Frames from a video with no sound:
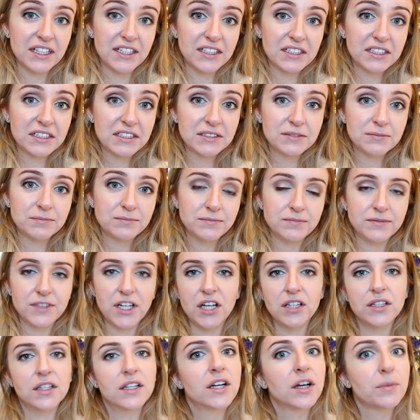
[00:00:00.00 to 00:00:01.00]
like
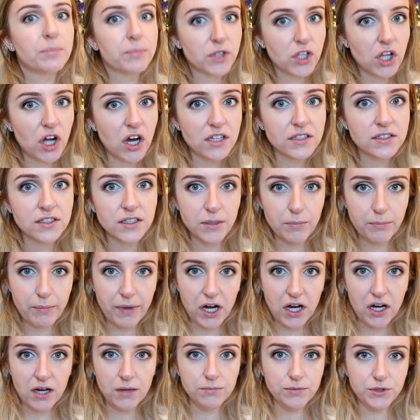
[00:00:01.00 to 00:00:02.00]
not lip gloss, lip
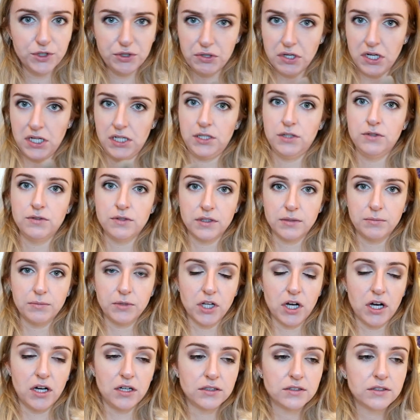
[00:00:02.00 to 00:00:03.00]
balm. Do not use
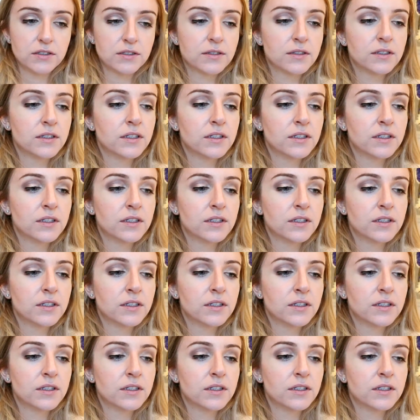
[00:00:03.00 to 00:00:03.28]
lip gloss.